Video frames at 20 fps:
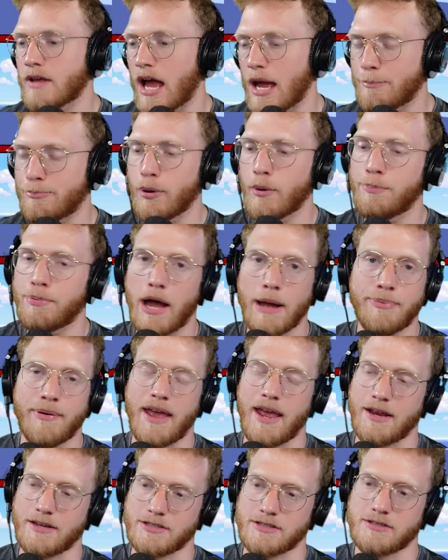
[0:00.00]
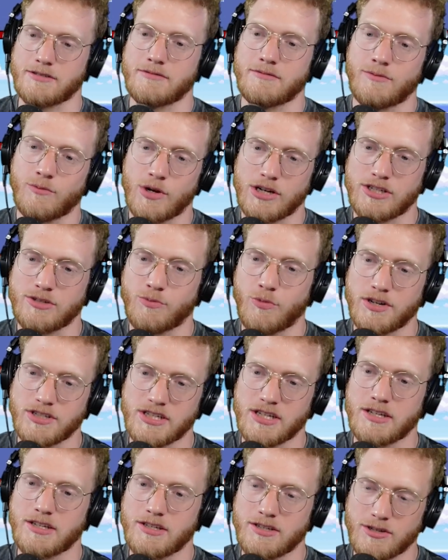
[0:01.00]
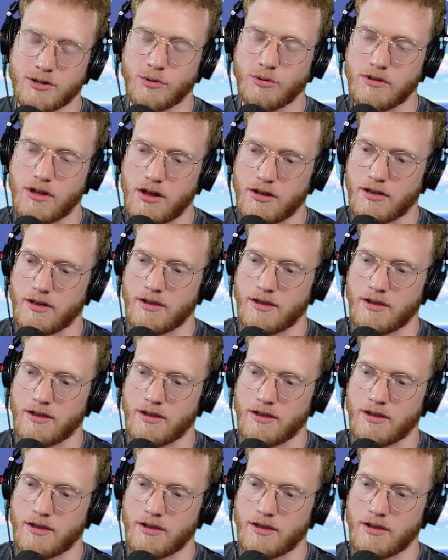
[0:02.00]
I pooped my pants, which wasn't too long